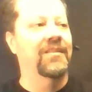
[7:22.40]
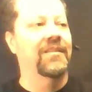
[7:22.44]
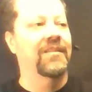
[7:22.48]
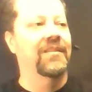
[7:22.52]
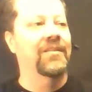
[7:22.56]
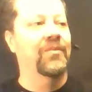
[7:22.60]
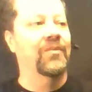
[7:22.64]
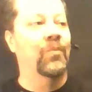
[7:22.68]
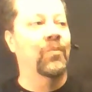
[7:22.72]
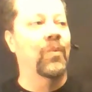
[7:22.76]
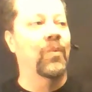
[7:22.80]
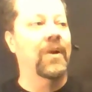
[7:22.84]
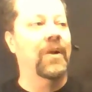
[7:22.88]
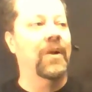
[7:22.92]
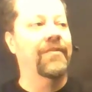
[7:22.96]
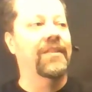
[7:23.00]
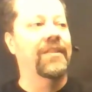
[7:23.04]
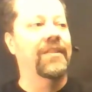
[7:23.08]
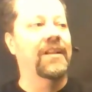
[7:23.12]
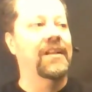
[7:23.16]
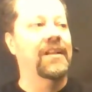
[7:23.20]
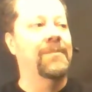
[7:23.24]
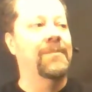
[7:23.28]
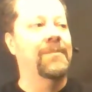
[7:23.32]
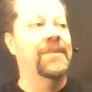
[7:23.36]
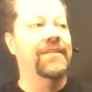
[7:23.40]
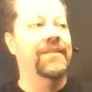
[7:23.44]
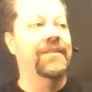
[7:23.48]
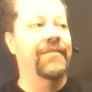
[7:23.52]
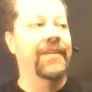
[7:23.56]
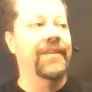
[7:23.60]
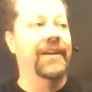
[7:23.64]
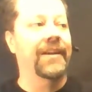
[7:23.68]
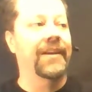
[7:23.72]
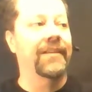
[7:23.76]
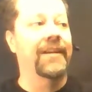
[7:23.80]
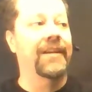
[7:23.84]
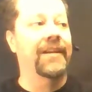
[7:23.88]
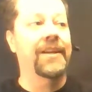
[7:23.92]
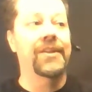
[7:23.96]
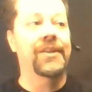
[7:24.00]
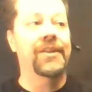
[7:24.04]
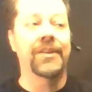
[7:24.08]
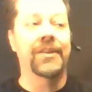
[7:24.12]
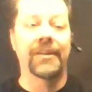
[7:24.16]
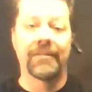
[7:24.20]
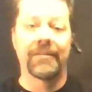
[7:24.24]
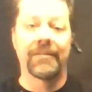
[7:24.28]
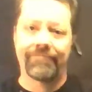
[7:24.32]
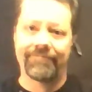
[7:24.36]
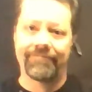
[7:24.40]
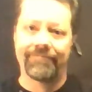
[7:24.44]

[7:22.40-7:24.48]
one of the limits of integration